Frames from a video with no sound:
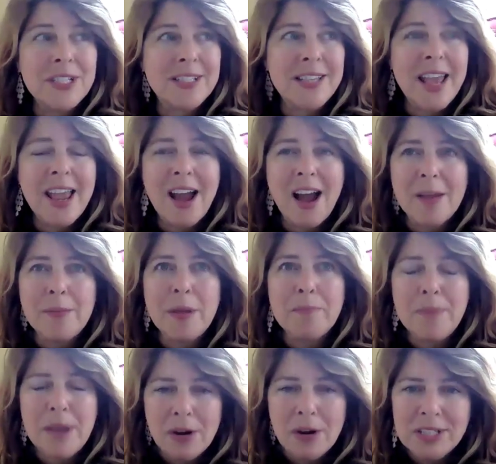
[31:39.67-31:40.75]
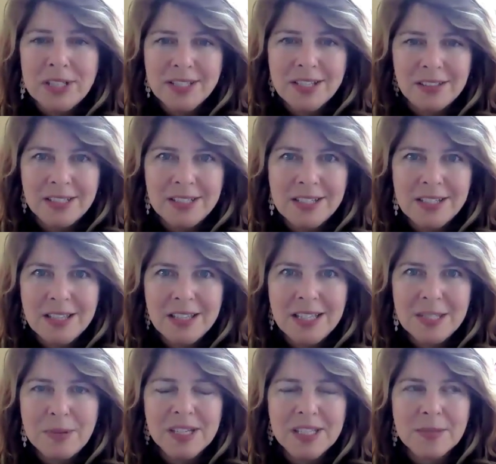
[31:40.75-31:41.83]
I have to say, I'm embarrassed to listen to
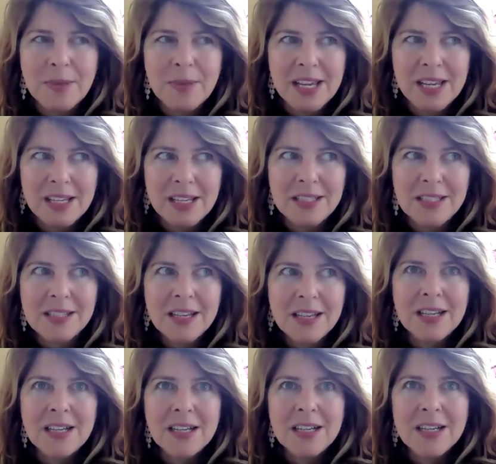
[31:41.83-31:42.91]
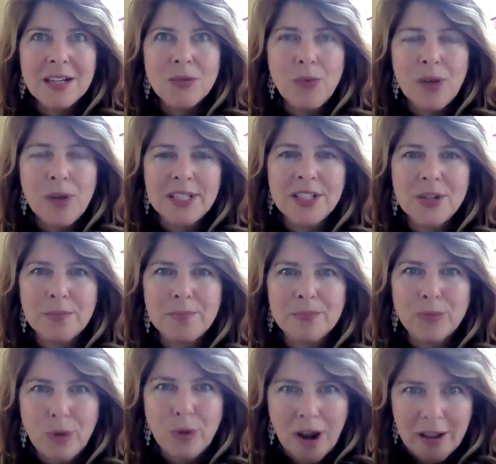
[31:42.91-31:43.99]
this because my kids went to
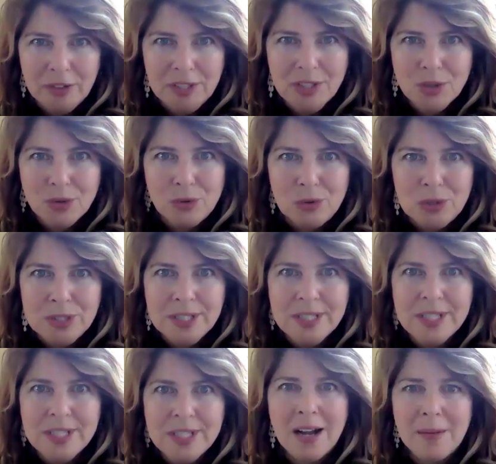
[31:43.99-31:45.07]
private schools.